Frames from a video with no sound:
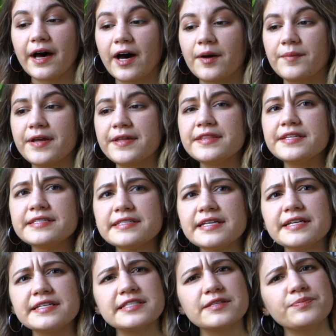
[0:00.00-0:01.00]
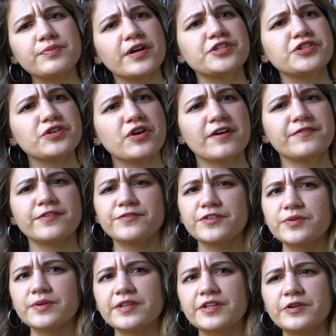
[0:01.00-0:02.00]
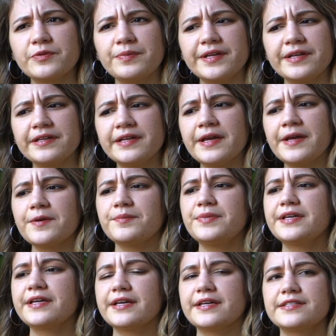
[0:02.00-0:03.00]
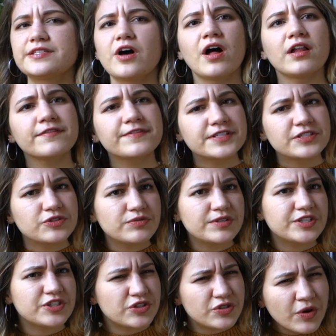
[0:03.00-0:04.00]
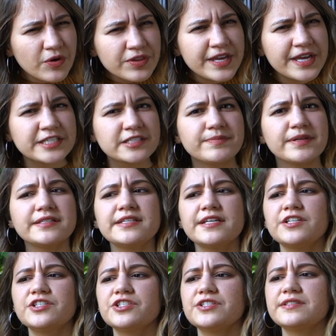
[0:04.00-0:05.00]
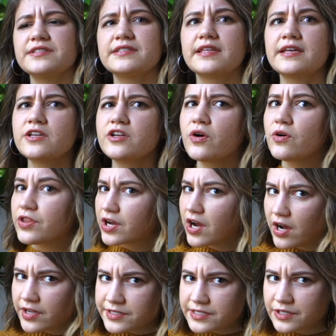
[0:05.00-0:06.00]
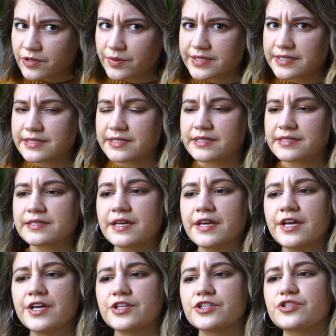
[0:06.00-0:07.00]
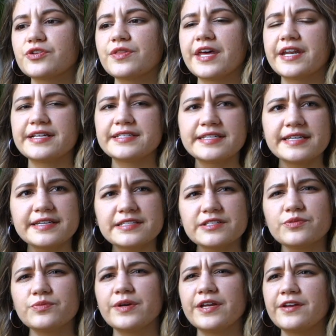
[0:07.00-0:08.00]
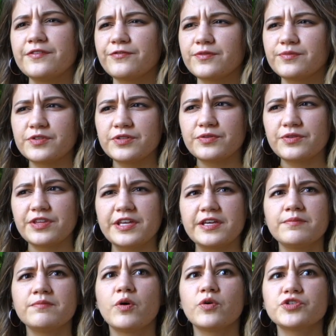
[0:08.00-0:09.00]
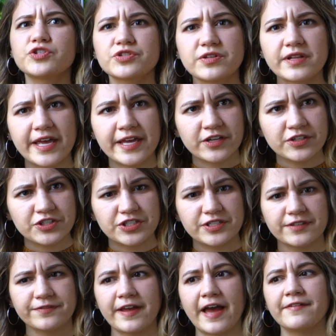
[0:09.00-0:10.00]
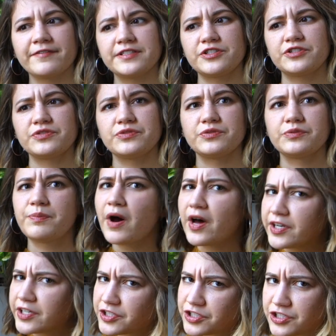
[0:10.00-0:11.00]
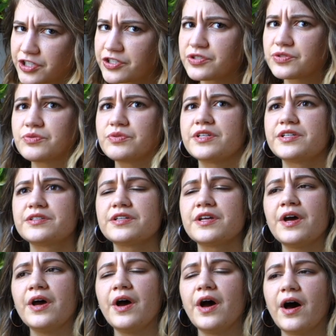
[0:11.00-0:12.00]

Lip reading: And this takes the pressure off of you a little bit, because all of the students know the expectations, they know the consequences, so that it takes away from you the emotional energy of having to punish a student